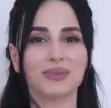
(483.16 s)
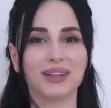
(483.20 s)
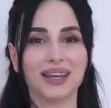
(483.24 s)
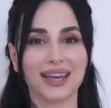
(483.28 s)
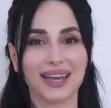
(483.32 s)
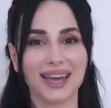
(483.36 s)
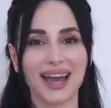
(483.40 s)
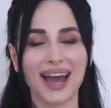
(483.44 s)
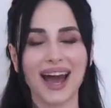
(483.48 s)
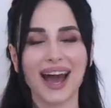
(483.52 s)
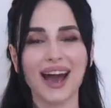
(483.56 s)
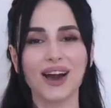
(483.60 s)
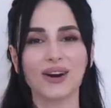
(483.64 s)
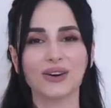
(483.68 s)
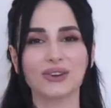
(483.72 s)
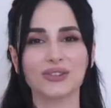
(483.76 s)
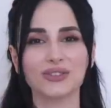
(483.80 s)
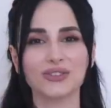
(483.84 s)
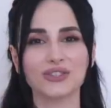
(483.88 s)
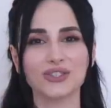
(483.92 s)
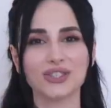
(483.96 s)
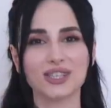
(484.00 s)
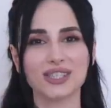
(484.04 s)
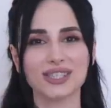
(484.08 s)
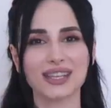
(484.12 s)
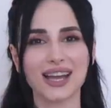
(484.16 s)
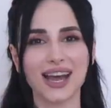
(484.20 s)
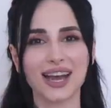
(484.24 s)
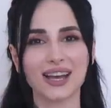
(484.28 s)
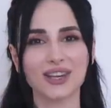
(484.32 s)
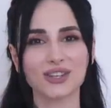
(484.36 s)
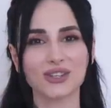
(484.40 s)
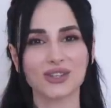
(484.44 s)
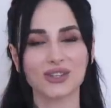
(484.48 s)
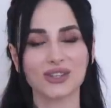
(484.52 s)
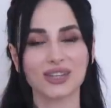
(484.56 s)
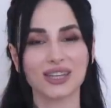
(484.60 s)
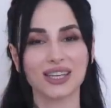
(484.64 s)
play out, she's
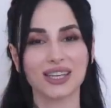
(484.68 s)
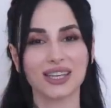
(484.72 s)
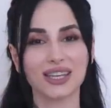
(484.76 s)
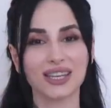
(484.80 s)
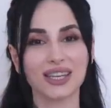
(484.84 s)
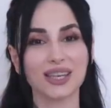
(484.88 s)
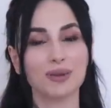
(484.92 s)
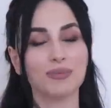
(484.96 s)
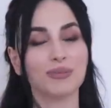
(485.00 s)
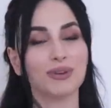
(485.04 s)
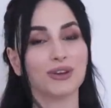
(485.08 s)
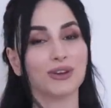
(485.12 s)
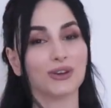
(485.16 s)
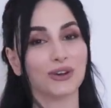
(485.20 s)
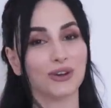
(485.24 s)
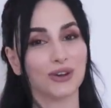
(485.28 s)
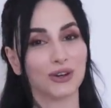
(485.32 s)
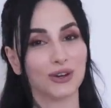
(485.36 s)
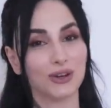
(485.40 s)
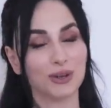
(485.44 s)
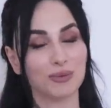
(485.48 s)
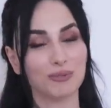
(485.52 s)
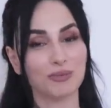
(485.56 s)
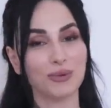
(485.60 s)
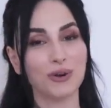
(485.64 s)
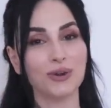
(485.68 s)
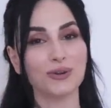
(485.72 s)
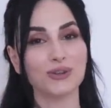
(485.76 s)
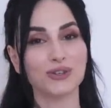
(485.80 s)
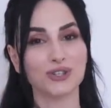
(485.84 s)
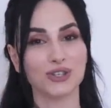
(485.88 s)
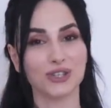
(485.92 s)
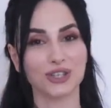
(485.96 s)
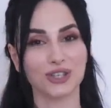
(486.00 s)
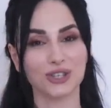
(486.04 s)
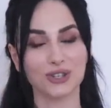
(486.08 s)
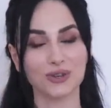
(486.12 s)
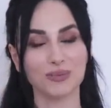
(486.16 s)
actually keeping her
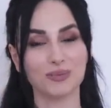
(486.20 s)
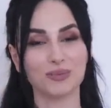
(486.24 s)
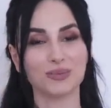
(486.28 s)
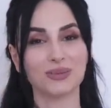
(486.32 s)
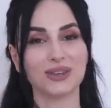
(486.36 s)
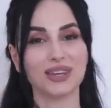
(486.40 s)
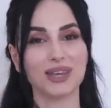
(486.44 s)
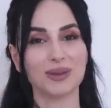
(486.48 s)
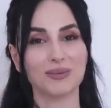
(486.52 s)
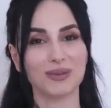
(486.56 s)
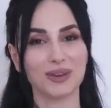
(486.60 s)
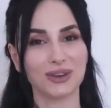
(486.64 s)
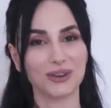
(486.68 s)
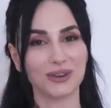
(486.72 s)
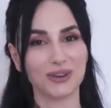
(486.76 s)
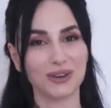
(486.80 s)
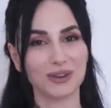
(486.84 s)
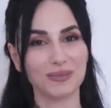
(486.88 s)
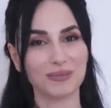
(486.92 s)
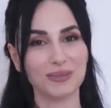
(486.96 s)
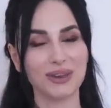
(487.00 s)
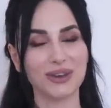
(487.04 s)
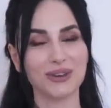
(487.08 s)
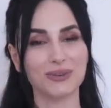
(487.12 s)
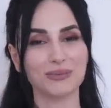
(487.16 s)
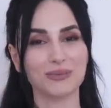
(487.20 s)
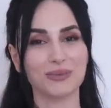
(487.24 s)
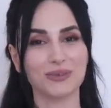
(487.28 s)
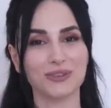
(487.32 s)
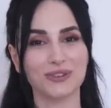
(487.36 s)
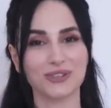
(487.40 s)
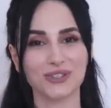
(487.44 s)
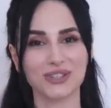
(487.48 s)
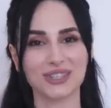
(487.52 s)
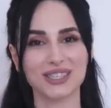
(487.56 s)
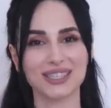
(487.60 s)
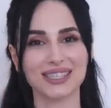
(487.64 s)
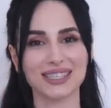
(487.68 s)
composure, keeping her
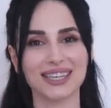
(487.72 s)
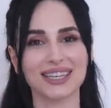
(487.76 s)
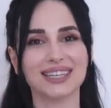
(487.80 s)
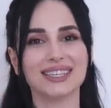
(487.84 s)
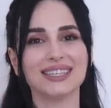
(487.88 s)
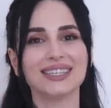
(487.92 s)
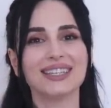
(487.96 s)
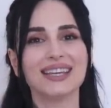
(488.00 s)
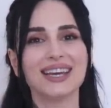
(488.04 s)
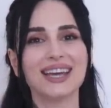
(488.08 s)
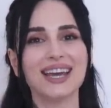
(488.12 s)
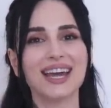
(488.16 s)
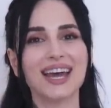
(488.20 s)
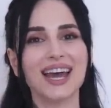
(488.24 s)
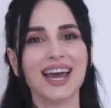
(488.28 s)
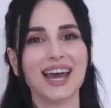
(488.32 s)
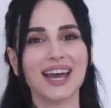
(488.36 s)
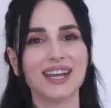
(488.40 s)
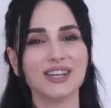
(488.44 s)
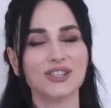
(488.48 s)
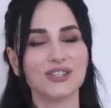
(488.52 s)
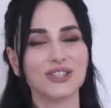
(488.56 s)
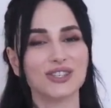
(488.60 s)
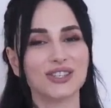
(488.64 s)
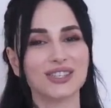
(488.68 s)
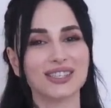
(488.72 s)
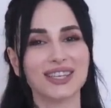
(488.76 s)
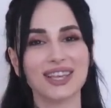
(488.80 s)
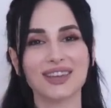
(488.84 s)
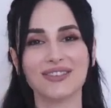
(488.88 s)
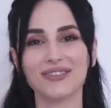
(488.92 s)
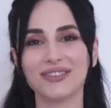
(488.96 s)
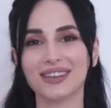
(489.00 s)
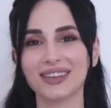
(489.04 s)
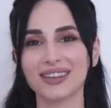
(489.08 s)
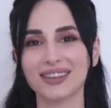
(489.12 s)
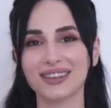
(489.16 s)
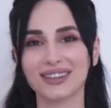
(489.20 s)
emotions in, and just
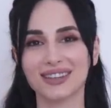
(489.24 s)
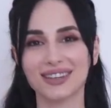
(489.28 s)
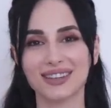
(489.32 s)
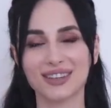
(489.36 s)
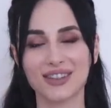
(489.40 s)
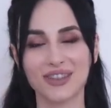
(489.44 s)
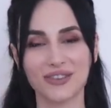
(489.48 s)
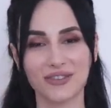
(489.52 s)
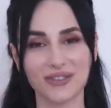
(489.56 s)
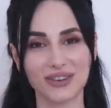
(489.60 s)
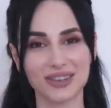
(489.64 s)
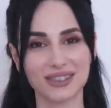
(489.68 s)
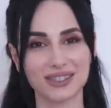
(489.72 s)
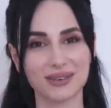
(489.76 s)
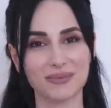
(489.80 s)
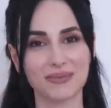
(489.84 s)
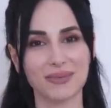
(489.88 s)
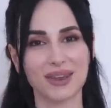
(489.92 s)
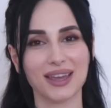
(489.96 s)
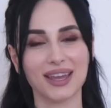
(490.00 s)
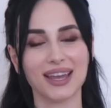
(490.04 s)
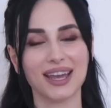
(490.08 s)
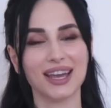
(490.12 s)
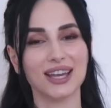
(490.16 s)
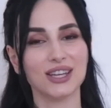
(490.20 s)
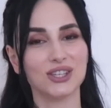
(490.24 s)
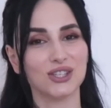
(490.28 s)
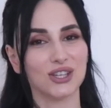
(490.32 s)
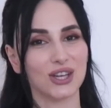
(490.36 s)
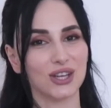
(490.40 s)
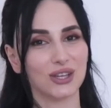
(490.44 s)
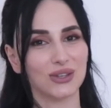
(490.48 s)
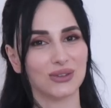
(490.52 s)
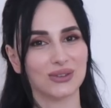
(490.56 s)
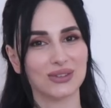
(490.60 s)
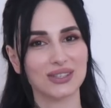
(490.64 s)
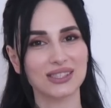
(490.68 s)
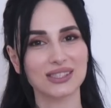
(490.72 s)
giving Theresa May a
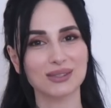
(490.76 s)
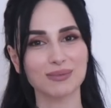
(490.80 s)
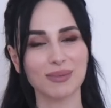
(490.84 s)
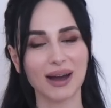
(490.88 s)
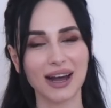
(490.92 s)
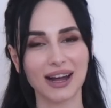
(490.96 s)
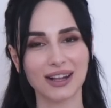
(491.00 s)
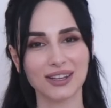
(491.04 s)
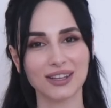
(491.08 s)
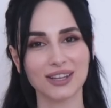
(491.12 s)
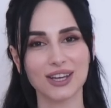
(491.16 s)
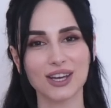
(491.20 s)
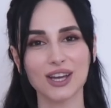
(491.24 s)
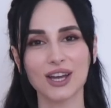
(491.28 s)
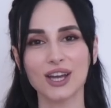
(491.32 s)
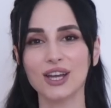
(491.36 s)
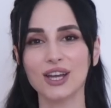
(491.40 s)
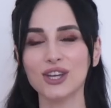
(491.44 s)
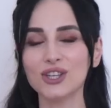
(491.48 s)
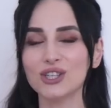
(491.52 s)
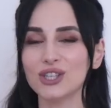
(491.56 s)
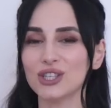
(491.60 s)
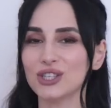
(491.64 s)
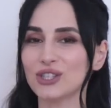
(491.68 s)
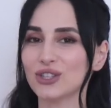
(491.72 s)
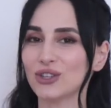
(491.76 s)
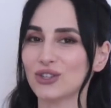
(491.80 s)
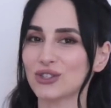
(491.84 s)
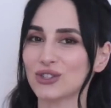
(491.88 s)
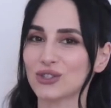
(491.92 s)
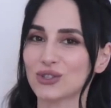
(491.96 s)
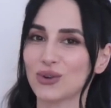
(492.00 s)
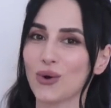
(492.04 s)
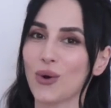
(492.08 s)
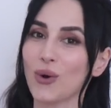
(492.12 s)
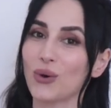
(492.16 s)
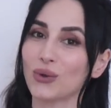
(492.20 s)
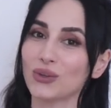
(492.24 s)
genuine smile. She's not
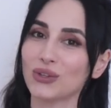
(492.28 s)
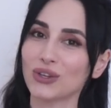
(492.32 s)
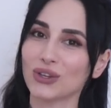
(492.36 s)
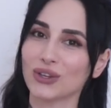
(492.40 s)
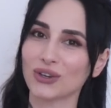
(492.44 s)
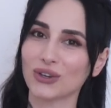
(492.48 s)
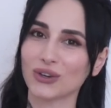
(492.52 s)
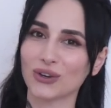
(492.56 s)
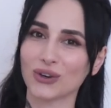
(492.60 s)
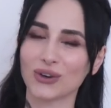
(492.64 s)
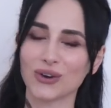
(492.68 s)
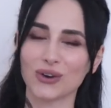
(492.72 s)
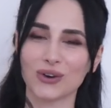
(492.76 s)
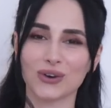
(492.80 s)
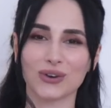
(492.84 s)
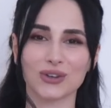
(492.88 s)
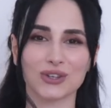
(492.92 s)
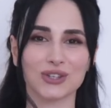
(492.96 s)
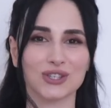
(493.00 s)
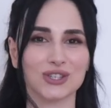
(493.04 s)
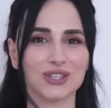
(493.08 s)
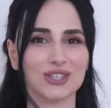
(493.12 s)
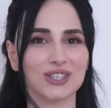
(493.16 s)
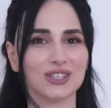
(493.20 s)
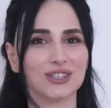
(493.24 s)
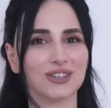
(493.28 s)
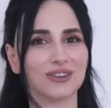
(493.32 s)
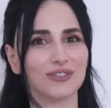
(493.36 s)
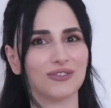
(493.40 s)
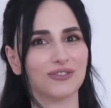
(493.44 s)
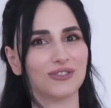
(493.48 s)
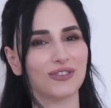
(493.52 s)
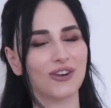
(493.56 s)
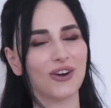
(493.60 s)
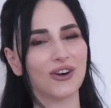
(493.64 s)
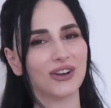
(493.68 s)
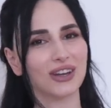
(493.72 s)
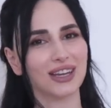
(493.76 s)
scolding her, or she's not
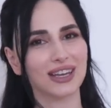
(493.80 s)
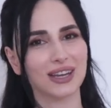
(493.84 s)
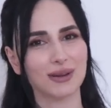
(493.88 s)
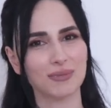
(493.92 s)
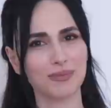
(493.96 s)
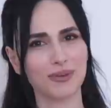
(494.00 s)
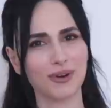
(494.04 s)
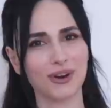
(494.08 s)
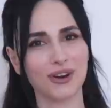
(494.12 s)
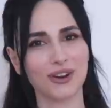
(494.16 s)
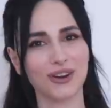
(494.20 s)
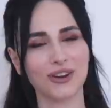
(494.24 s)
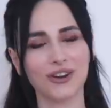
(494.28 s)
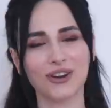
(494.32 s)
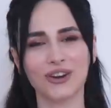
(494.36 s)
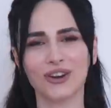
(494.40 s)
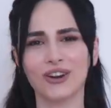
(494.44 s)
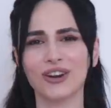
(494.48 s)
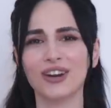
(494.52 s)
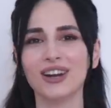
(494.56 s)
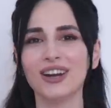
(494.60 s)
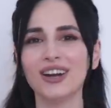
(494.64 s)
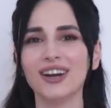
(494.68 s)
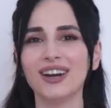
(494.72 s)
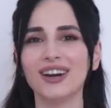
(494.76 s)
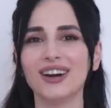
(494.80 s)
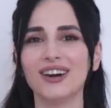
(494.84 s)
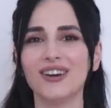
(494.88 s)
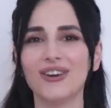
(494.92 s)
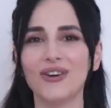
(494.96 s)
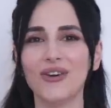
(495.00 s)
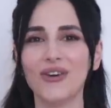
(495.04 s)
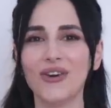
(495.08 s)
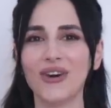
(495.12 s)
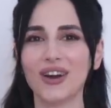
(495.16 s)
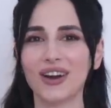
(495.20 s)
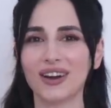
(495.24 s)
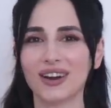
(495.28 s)
frowning upon her,
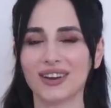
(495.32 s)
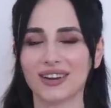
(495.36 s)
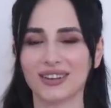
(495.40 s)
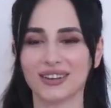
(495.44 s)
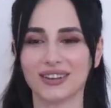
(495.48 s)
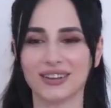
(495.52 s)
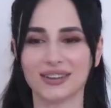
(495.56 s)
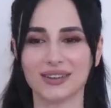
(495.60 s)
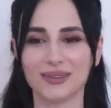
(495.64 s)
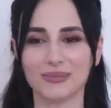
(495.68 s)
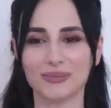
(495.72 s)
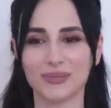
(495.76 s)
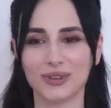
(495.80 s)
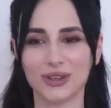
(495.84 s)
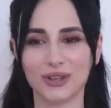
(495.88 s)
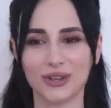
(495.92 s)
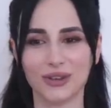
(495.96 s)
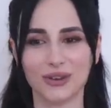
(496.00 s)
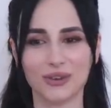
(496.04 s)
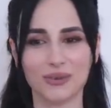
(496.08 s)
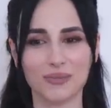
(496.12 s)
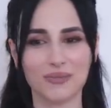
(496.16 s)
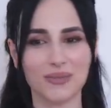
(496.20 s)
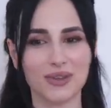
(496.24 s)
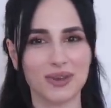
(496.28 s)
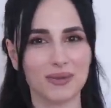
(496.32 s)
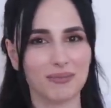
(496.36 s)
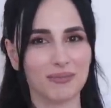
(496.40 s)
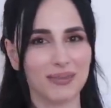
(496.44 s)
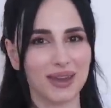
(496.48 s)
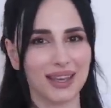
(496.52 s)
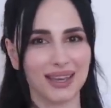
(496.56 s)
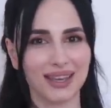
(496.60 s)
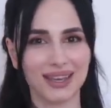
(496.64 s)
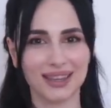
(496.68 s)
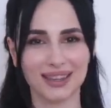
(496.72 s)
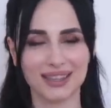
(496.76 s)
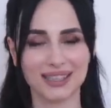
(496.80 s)
or you know,
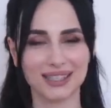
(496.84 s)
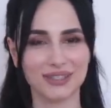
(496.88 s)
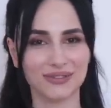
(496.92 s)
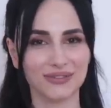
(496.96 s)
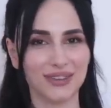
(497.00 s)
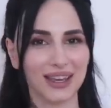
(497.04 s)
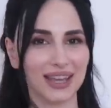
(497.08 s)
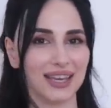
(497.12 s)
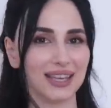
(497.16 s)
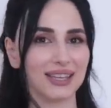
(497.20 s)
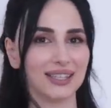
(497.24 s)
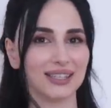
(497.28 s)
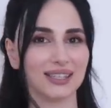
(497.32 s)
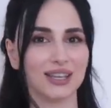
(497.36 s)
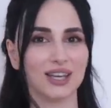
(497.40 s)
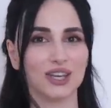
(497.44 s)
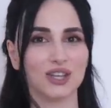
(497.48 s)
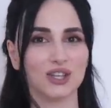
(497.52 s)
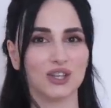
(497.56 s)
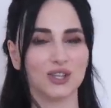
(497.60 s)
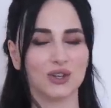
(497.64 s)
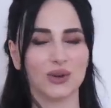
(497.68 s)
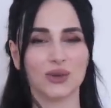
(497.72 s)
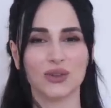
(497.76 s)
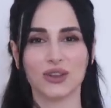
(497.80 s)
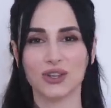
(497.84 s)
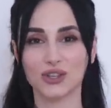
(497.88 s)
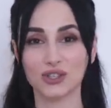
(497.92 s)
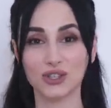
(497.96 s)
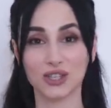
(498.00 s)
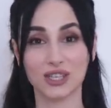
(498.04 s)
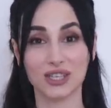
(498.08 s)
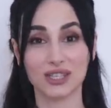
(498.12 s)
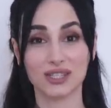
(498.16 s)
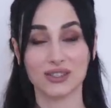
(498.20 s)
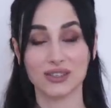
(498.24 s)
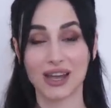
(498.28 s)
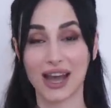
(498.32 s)
making this face showing that
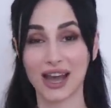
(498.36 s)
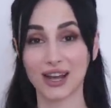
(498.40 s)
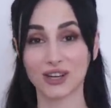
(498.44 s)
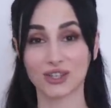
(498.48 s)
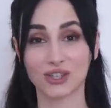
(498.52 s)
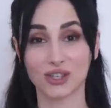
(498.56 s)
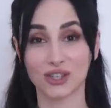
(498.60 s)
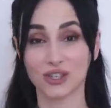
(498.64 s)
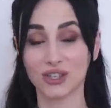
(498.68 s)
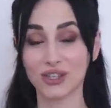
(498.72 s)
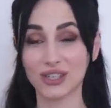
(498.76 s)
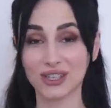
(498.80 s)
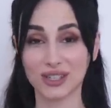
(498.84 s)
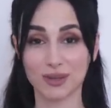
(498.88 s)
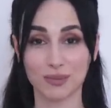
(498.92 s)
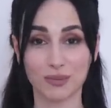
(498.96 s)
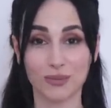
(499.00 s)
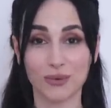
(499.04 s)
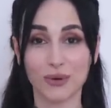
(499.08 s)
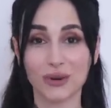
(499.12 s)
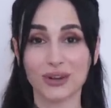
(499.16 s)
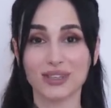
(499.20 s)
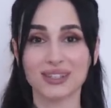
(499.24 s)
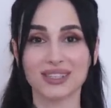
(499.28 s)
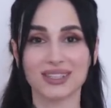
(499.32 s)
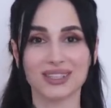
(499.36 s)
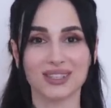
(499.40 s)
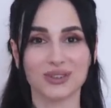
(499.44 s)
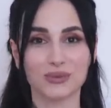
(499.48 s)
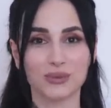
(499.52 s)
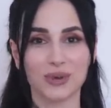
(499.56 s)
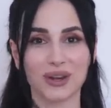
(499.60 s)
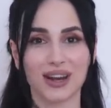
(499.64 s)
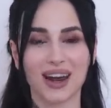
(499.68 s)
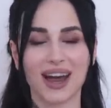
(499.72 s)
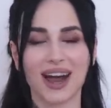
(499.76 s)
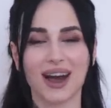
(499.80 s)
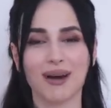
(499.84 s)
she's actually disappointed in
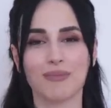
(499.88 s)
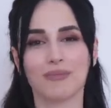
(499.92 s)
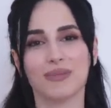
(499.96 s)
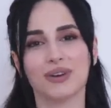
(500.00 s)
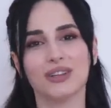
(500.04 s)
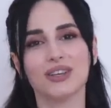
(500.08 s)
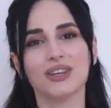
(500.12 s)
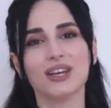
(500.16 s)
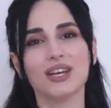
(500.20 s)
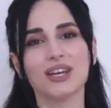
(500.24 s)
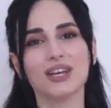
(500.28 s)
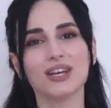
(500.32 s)
what happened.